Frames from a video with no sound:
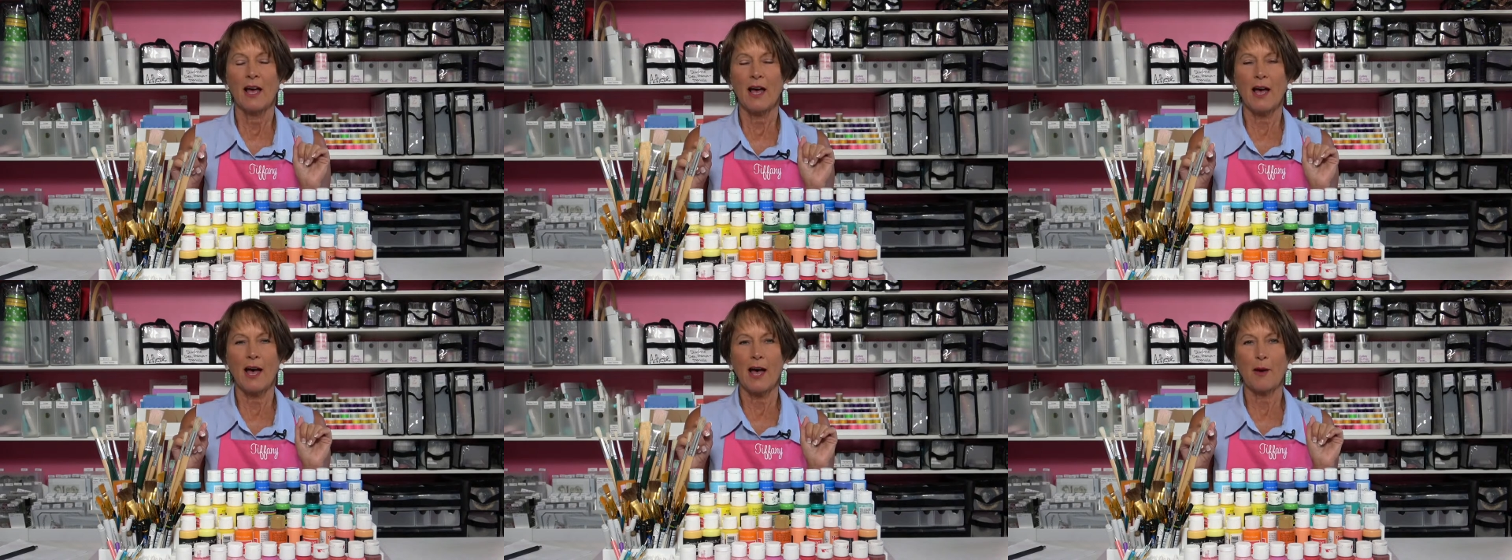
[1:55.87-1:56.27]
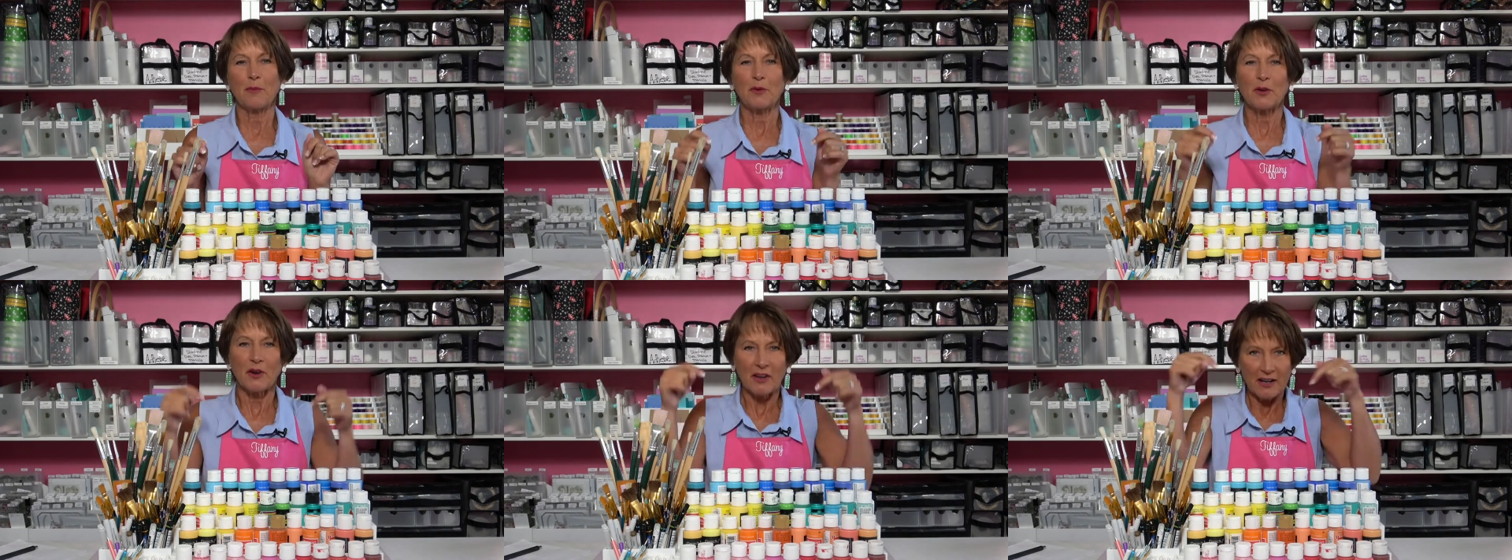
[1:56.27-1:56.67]

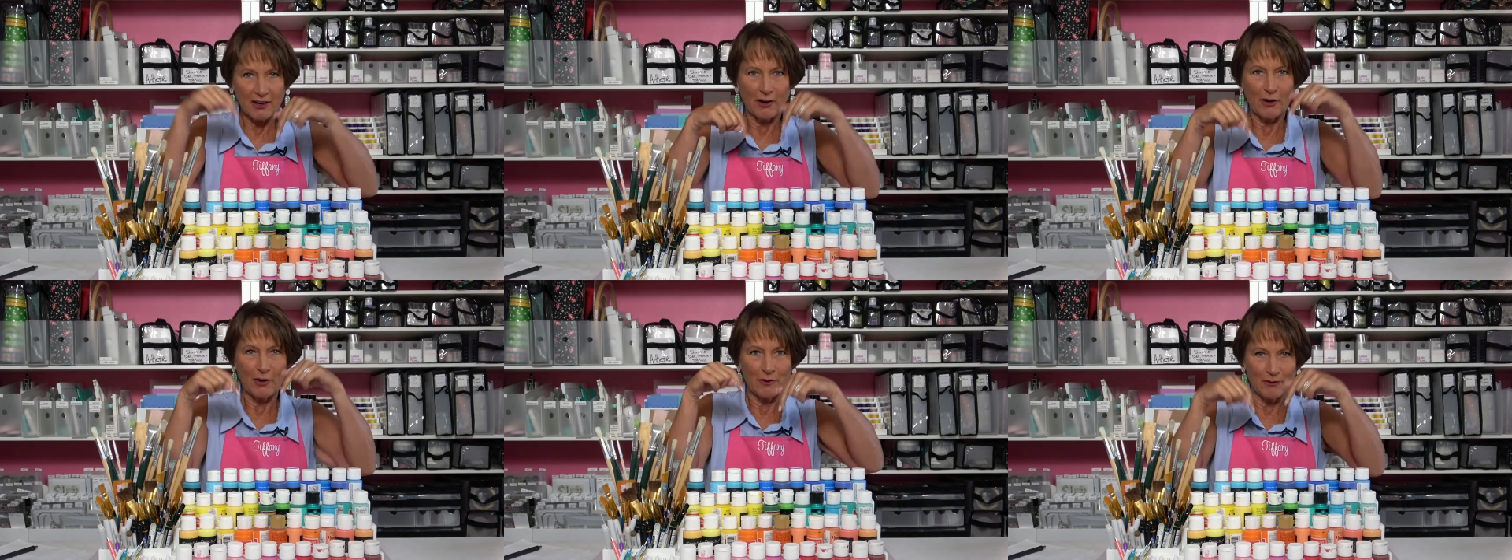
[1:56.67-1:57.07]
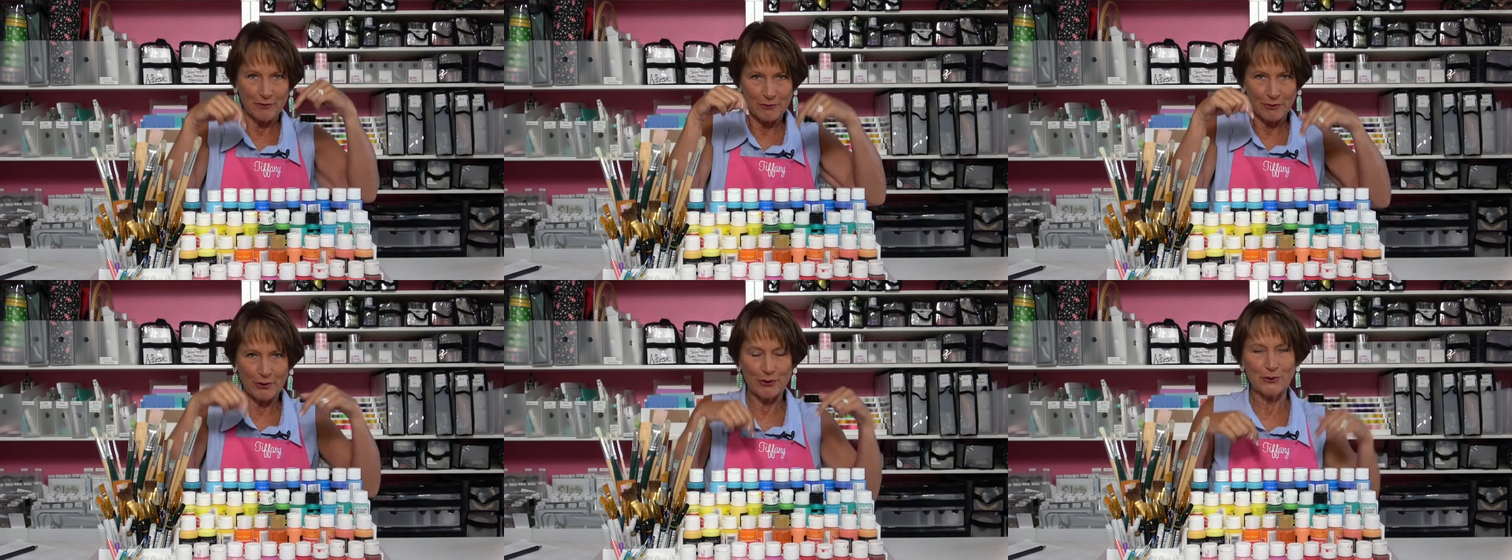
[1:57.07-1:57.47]
um, you're going to hear it
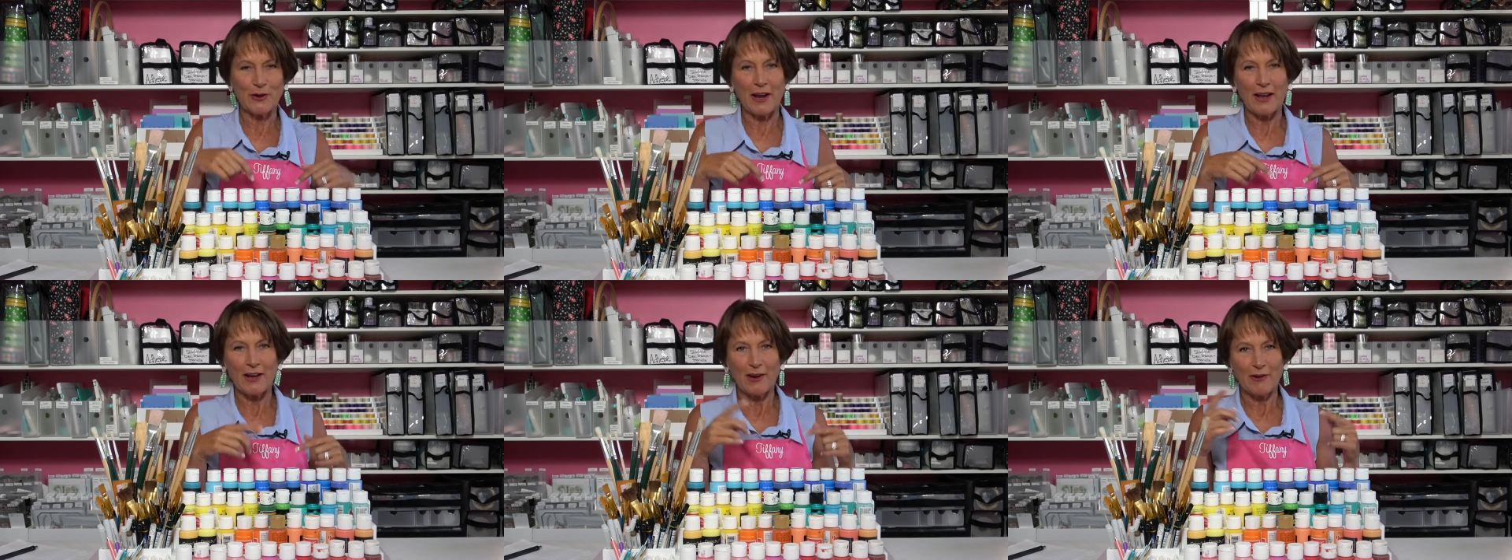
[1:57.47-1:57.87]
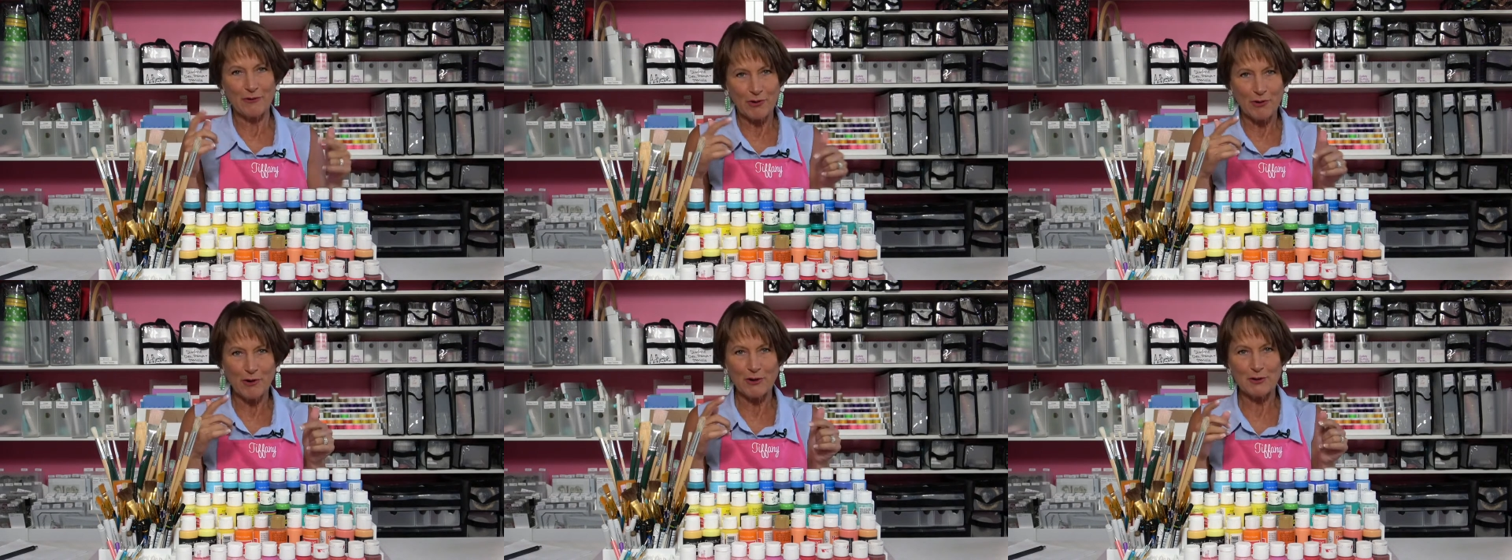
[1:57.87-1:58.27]
first right here,
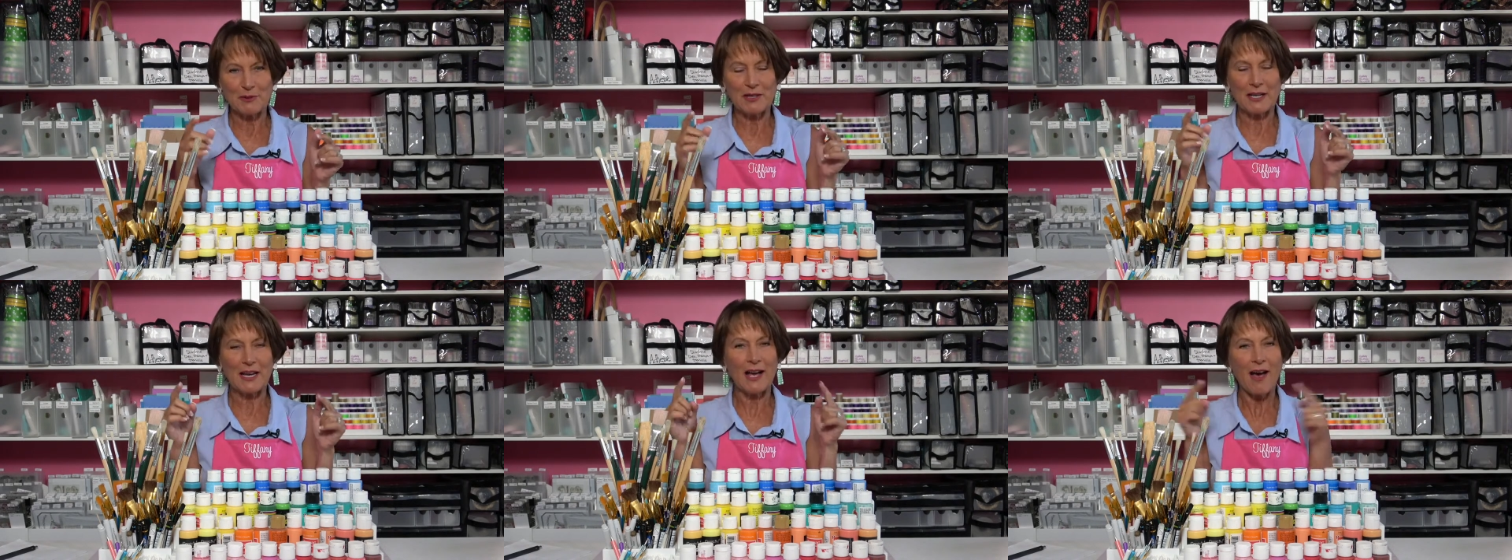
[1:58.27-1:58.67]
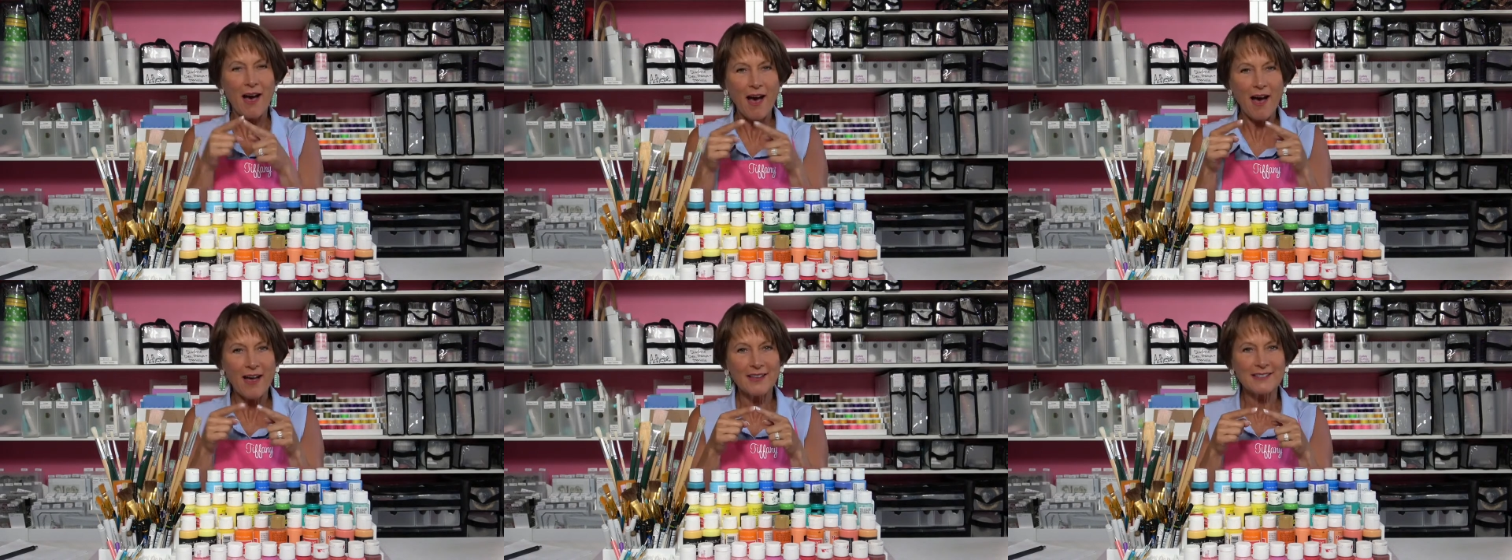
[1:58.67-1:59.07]
of course,
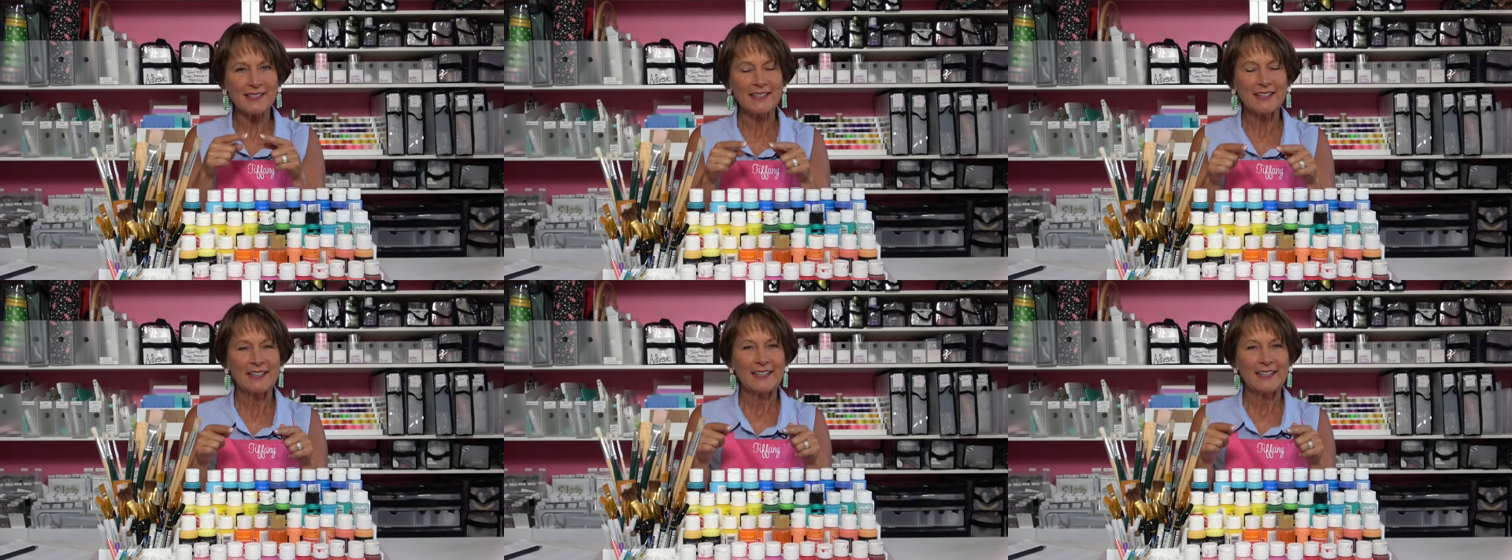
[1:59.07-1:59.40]
because